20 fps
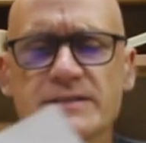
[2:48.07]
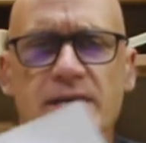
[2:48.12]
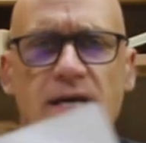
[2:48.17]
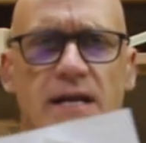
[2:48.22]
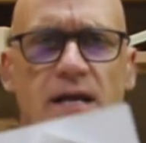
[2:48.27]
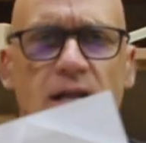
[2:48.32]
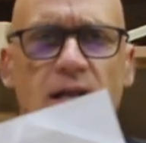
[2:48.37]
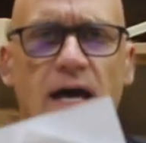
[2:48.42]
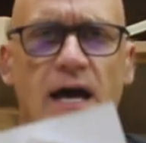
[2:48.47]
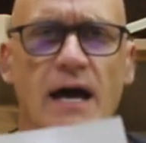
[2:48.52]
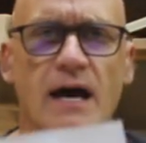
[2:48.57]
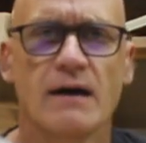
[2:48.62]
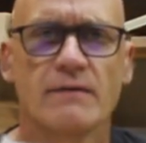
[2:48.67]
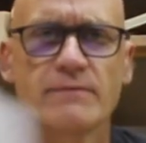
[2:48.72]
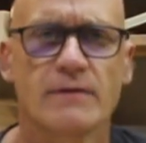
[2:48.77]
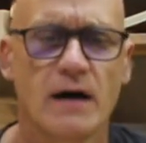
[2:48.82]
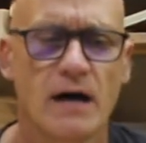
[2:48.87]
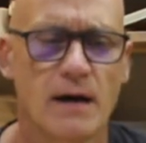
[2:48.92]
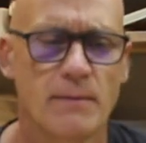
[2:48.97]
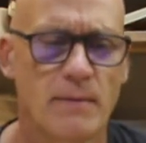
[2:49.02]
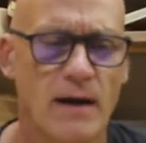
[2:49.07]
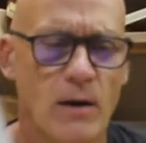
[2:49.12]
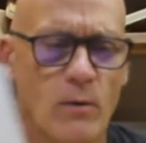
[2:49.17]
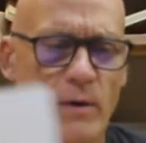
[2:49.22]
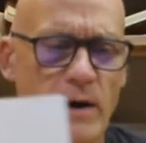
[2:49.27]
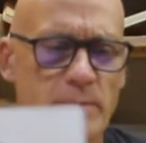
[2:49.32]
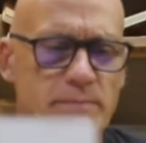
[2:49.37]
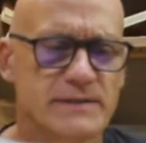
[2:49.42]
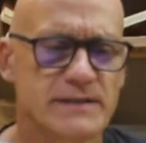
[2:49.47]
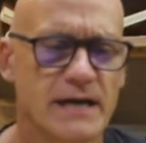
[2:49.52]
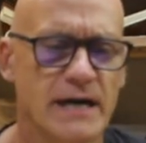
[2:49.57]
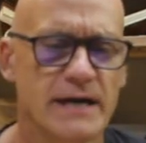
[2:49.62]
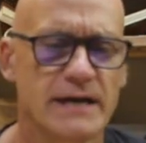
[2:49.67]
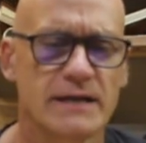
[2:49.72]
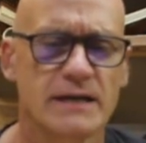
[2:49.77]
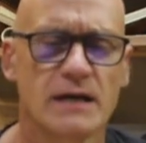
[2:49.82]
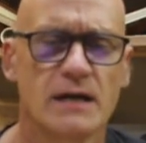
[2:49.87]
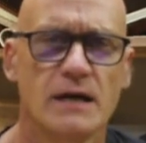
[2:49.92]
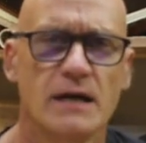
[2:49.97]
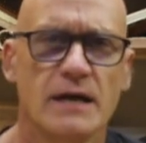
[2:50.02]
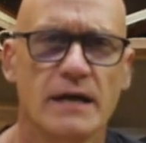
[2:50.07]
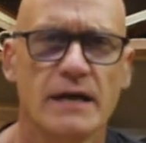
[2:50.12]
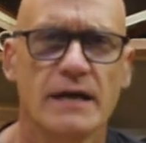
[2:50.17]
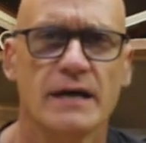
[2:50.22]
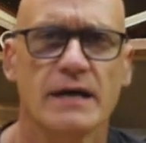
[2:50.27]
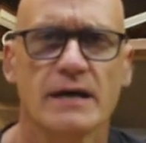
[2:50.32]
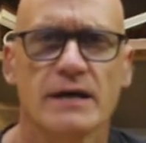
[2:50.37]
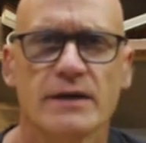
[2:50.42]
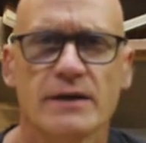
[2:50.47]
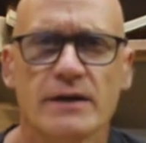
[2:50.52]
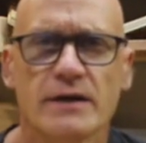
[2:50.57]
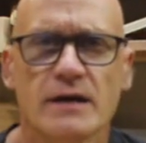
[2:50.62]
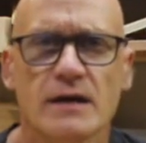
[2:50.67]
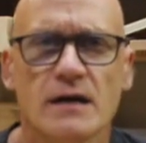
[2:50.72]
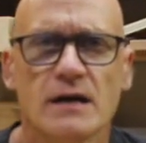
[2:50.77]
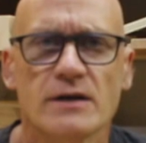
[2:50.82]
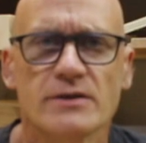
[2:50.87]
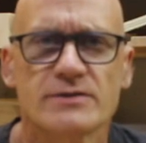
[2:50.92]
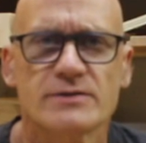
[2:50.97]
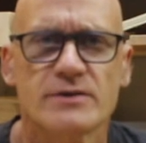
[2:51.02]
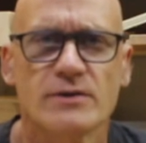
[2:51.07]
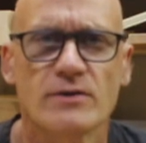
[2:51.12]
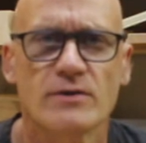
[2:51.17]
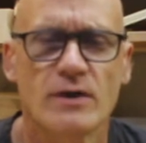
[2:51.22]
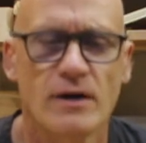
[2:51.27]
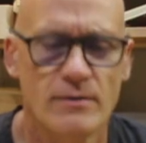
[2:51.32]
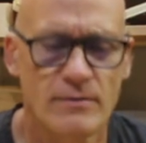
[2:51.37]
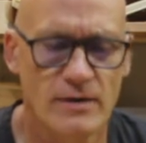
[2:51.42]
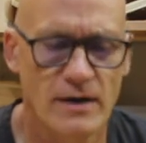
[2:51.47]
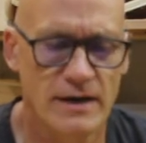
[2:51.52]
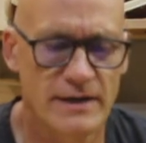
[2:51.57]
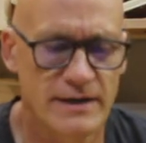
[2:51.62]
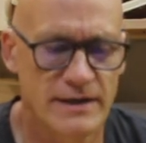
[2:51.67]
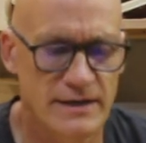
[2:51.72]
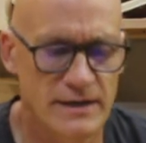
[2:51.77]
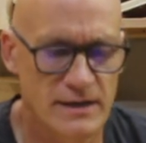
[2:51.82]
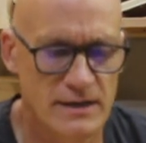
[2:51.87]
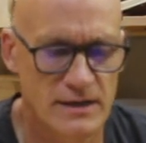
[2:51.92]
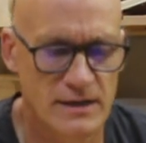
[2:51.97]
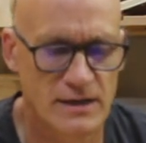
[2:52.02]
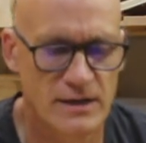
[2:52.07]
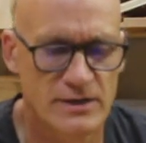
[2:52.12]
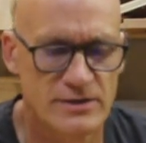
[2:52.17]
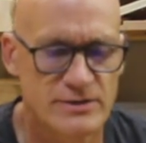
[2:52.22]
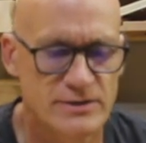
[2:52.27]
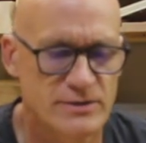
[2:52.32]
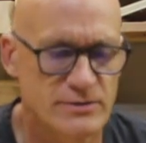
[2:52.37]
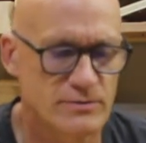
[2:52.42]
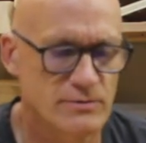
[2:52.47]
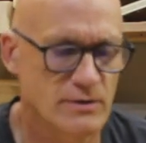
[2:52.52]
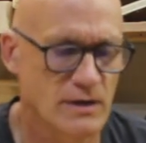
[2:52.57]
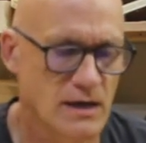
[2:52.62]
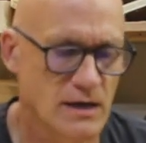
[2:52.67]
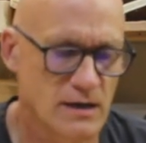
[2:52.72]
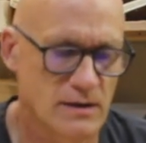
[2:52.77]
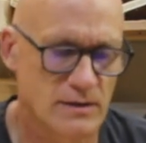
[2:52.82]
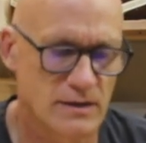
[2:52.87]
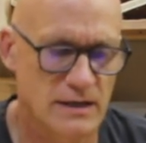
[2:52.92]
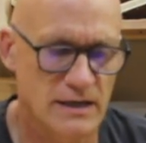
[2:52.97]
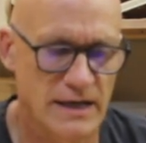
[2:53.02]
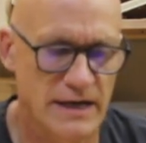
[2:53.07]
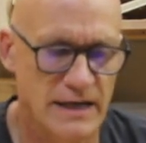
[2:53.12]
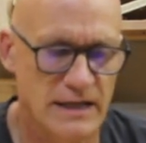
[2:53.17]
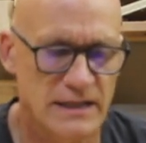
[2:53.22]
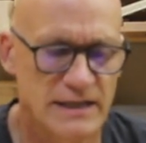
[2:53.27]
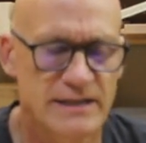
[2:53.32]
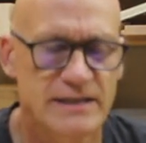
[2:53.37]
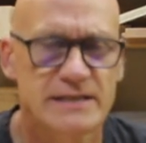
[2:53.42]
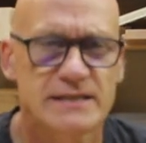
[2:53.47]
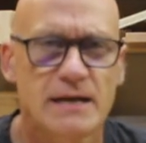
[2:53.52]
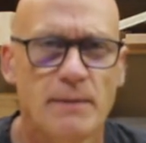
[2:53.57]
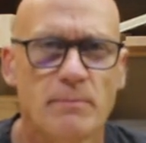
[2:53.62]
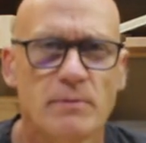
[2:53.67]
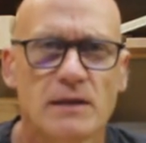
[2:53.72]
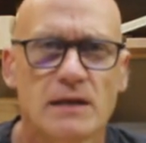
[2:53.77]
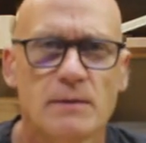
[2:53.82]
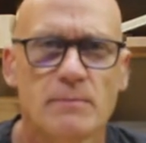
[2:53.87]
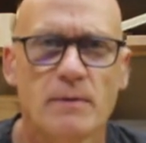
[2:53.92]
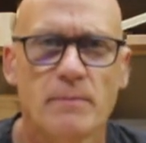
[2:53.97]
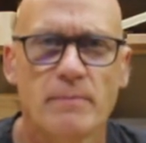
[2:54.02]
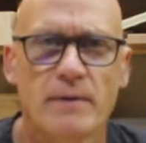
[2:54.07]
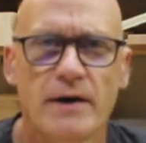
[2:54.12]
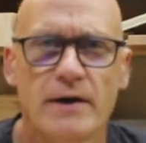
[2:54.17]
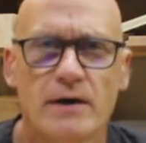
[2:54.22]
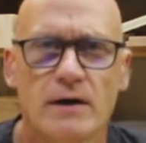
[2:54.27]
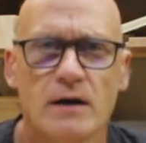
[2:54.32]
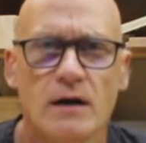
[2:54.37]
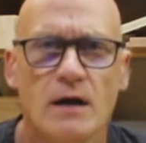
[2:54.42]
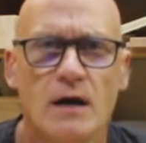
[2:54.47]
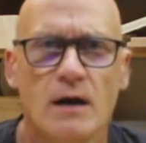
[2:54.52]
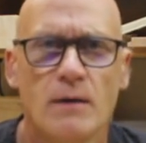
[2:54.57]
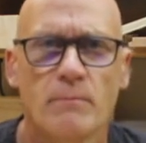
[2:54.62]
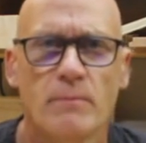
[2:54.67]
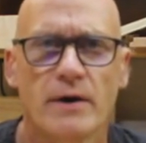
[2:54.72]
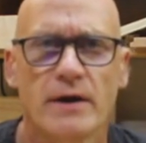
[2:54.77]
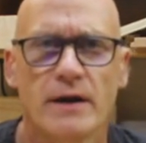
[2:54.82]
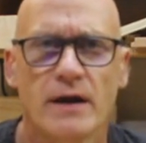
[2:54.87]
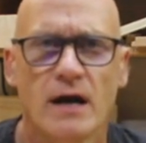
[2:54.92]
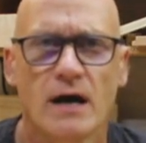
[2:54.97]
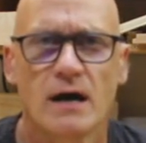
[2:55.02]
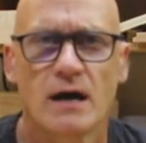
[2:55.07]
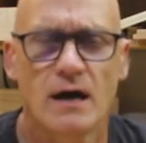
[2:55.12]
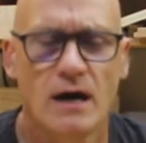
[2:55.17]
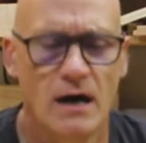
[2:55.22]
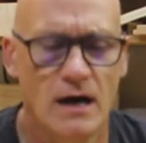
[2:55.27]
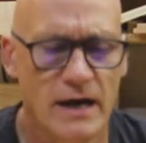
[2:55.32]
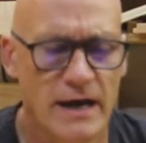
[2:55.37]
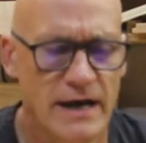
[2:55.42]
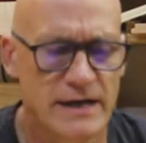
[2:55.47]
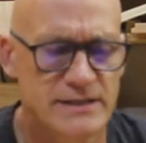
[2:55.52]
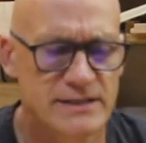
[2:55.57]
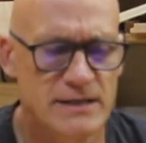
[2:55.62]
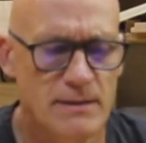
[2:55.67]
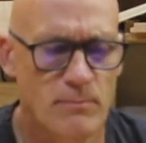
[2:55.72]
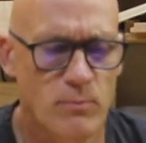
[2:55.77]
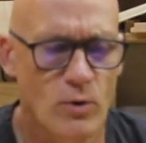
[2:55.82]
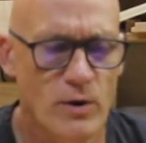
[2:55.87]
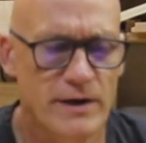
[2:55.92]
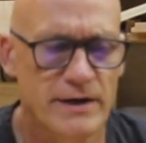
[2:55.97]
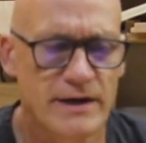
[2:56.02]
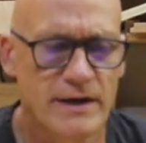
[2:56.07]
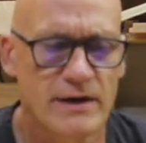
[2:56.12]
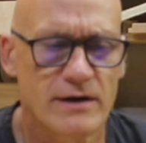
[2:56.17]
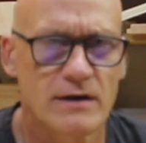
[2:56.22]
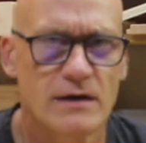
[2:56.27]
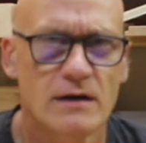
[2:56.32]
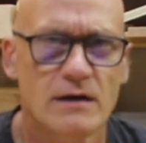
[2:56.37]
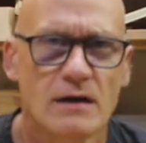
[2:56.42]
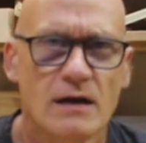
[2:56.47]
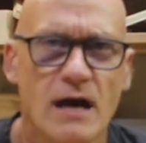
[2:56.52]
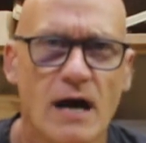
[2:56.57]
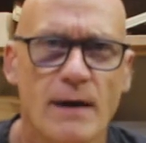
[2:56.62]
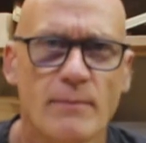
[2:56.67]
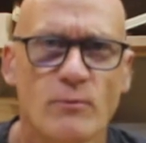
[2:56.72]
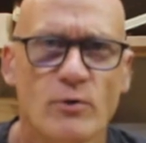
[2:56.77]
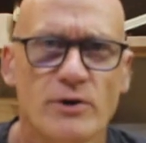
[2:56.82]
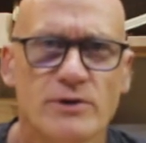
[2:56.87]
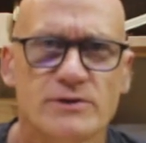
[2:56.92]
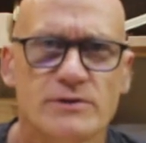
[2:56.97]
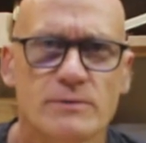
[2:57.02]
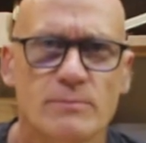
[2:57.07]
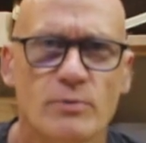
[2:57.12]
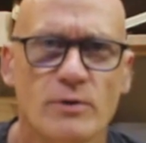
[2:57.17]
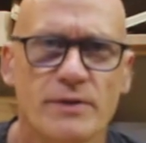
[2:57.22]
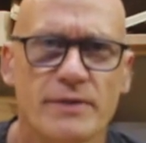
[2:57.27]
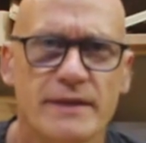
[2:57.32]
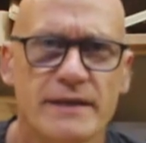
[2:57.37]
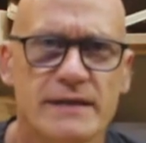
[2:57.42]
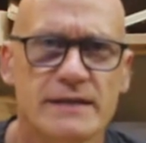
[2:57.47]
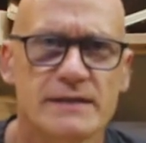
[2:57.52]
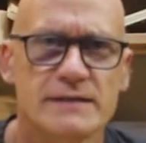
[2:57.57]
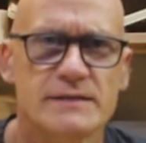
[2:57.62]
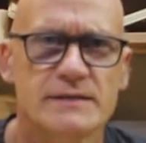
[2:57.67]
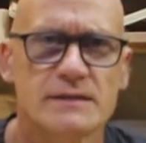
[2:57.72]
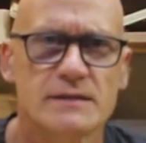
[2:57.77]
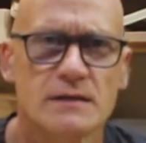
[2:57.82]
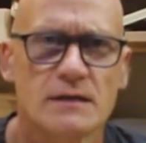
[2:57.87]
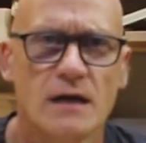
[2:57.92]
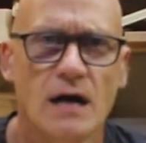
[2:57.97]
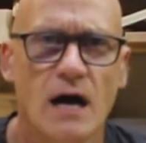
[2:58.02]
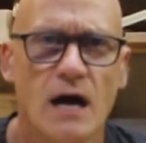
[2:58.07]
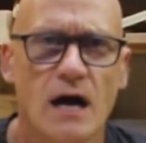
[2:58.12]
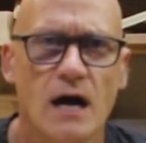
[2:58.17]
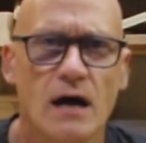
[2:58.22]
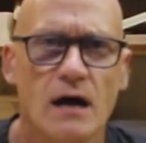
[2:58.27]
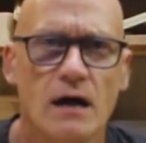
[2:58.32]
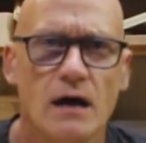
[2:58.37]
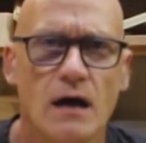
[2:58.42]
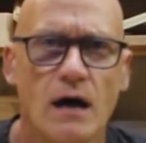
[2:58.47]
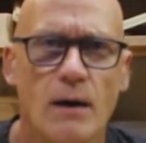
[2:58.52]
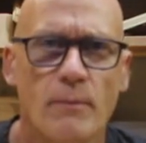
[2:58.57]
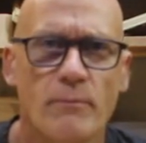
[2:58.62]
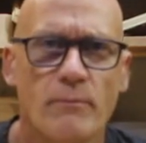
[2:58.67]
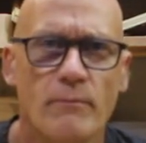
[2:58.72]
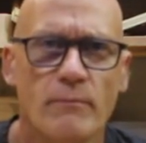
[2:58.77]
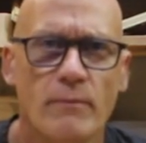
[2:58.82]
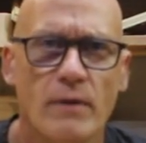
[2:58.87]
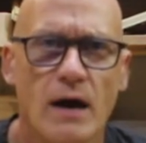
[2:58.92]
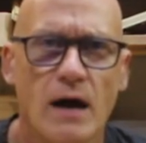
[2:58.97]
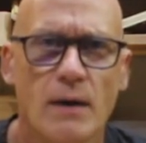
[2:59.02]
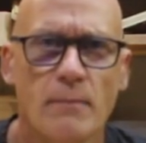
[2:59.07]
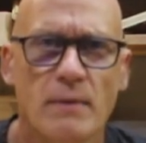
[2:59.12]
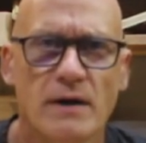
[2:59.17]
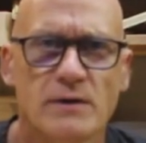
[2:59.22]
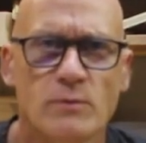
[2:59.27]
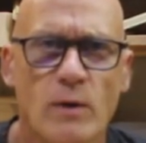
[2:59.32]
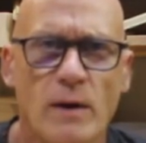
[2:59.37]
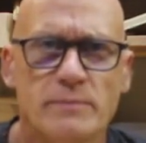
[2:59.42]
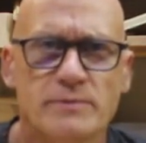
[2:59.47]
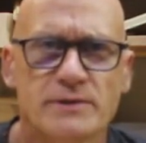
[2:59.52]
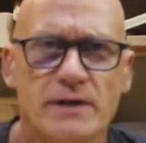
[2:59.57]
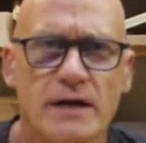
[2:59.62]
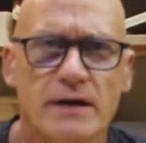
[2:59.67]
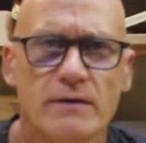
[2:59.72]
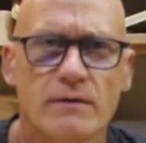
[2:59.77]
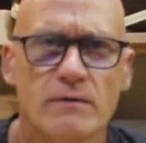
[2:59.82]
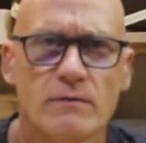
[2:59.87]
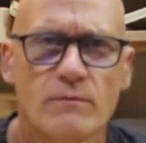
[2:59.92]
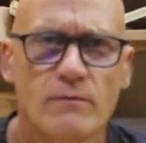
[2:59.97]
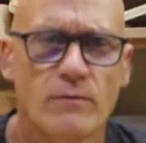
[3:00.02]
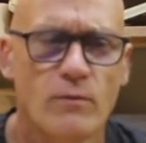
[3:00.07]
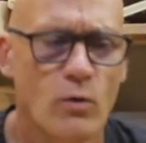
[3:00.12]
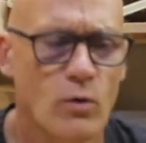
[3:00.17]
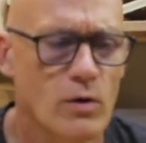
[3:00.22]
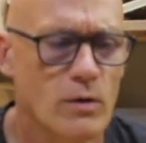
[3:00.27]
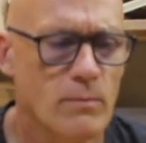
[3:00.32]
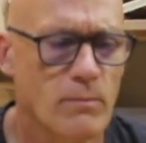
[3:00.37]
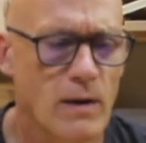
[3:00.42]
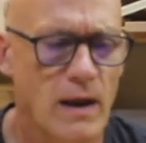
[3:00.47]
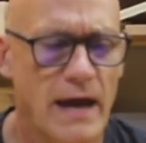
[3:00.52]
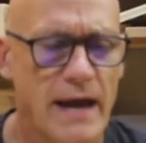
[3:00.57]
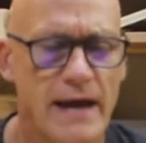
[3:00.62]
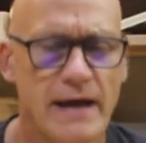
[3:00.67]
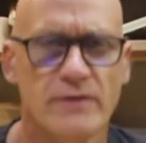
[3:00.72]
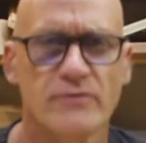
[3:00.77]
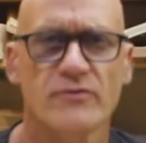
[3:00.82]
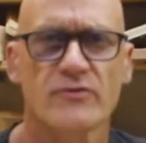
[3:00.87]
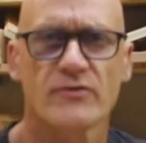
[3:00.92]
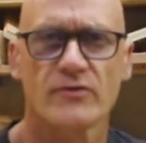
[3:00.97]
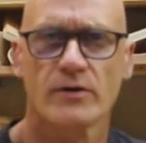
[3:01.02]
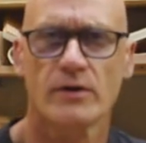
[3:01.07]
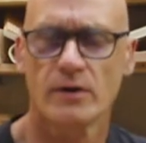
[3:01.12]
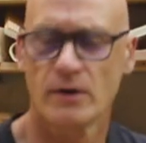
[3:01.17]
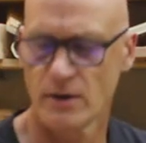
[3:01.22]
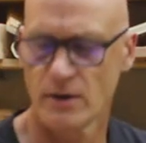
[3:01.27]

that I'll have on my website, and so I need to kind of clean these up a little bit better. But at some point here, I'm going to put these up on my website for plans,